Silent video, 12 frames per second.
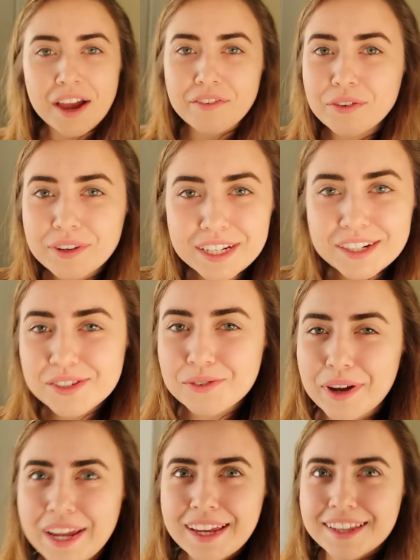Everyone here's
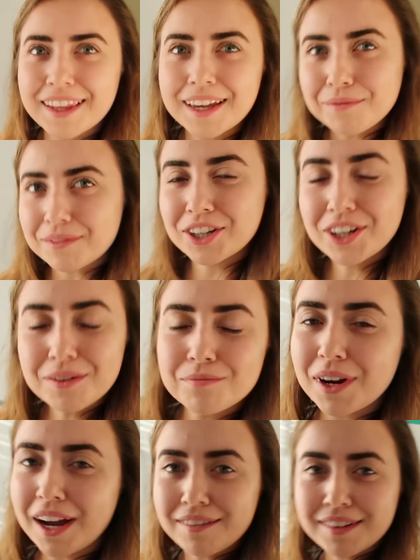awake and like
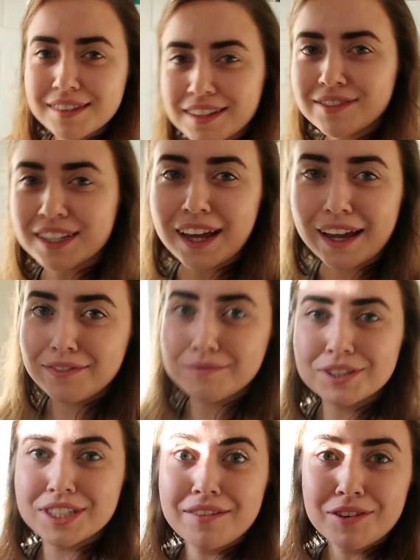cooking breakfast, living life.
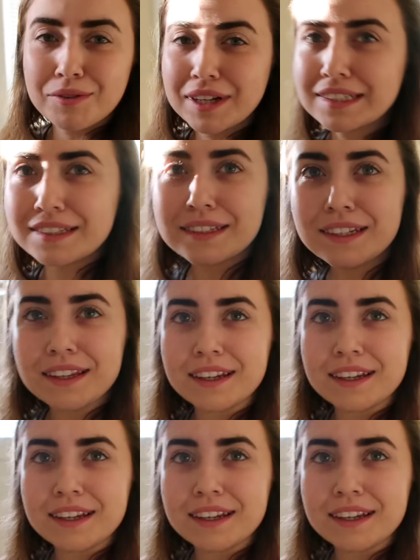I'm just never awake to see